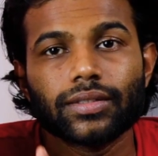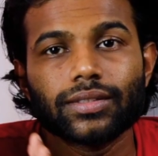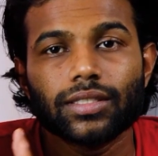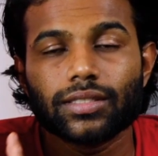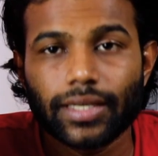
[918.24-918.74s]

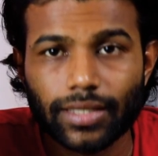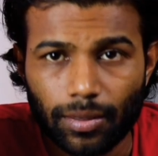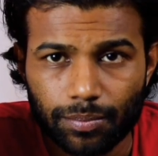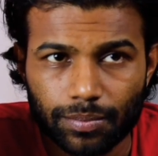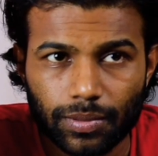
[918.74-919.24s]
The
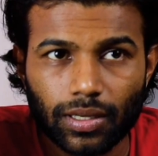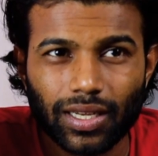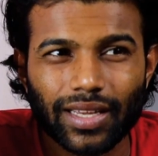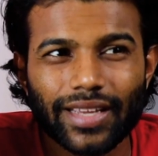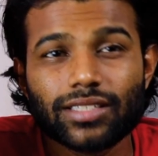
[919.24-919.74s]
setup
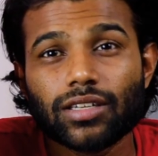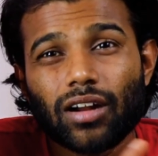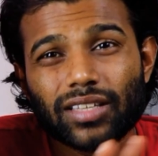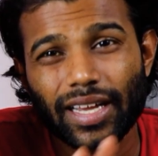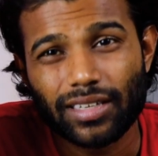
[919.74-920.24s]
is
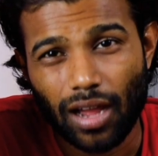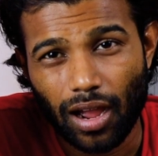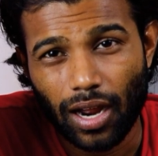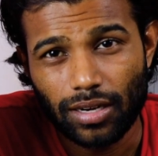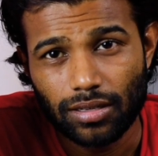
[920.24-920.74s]
not that
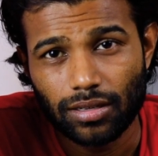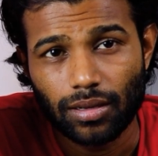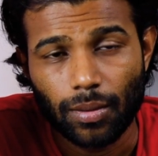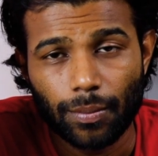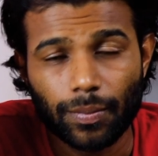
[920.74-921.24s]
hard,
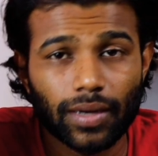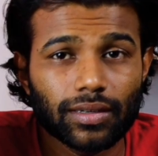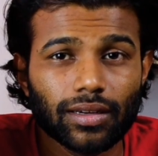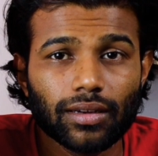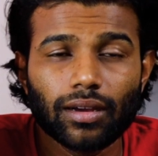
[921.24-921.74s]

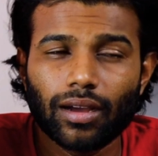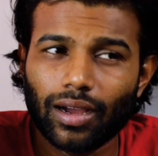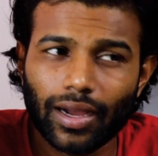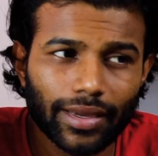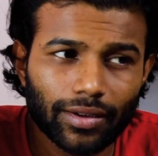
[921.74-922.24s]
but
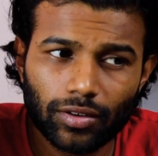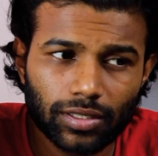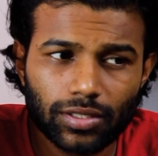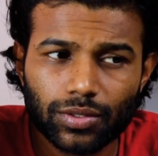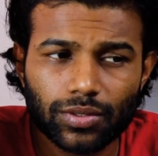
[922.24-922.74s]
I
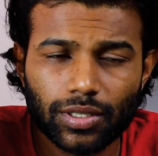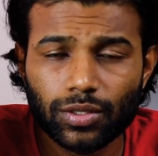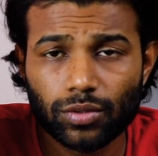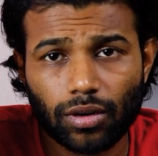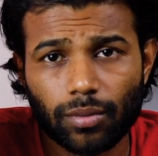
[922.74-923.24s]
got it
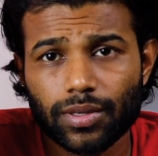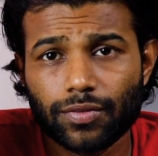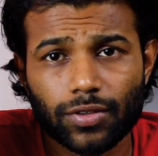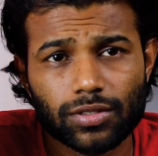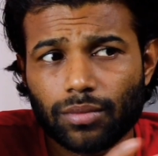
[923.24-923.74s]
into trouble
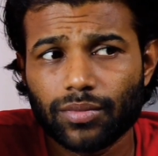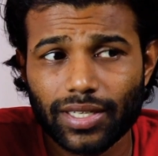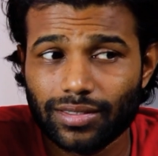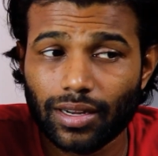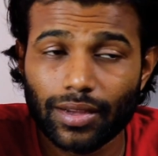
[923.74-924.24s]
for some
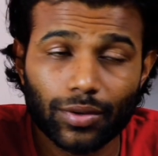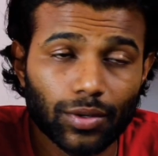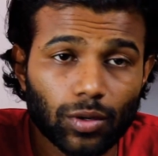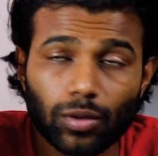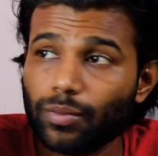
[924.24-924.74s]
reason, I don't
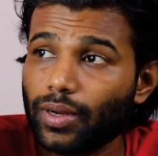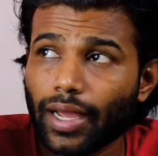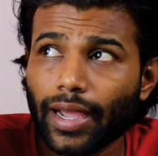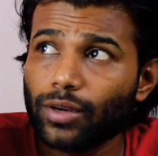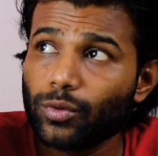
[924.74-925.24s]
know, but
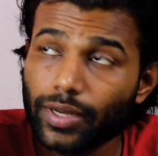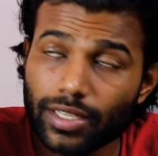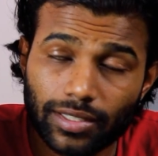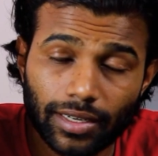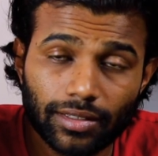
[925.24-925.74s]
I had to
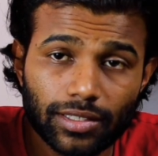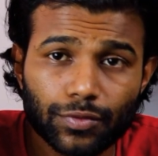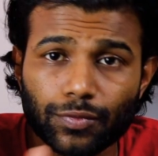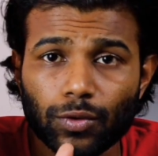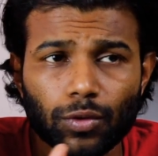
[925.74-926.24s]
reset this
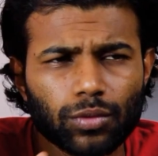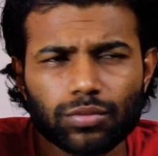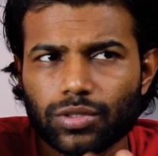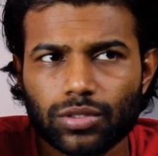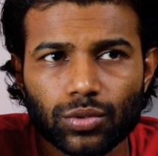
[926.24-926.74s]
for
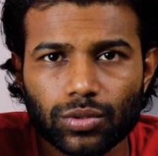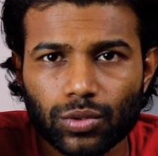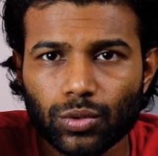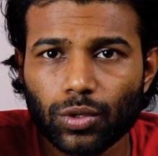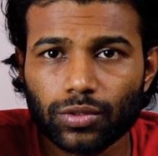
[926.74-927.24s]

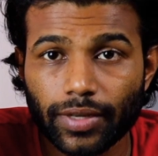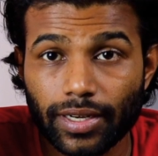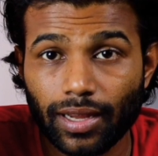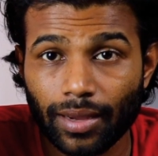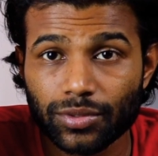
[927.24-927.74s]
2 or 3
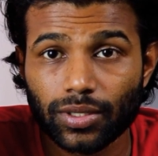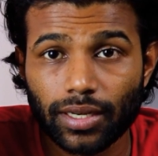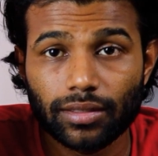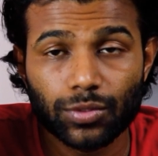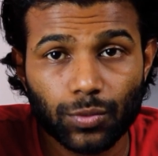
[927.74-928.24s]
times to
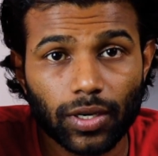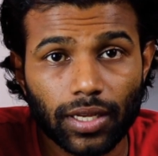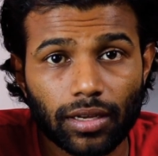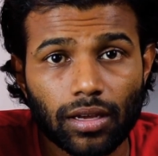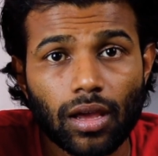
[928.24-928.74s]
get this
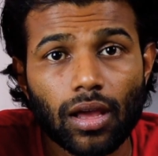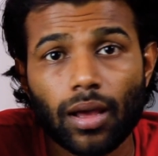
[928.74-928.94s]
working.